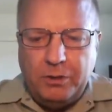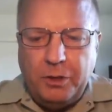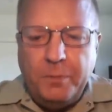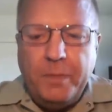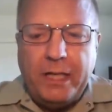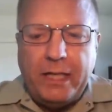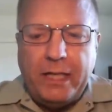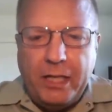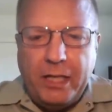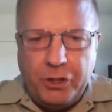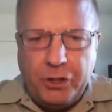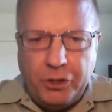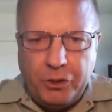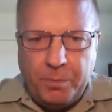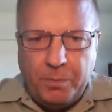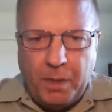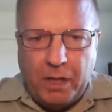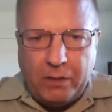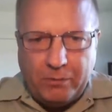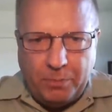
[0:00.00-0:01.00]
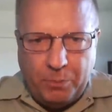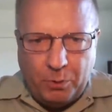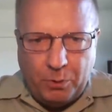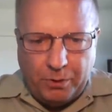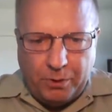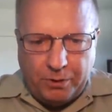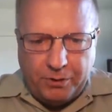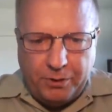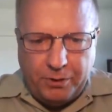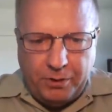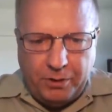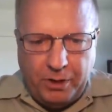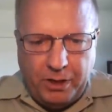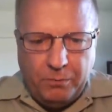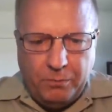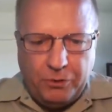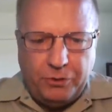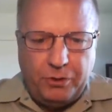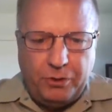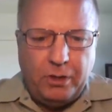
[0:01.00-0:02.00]
communication spot reports,
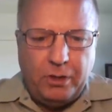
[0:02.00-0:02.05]
and we'll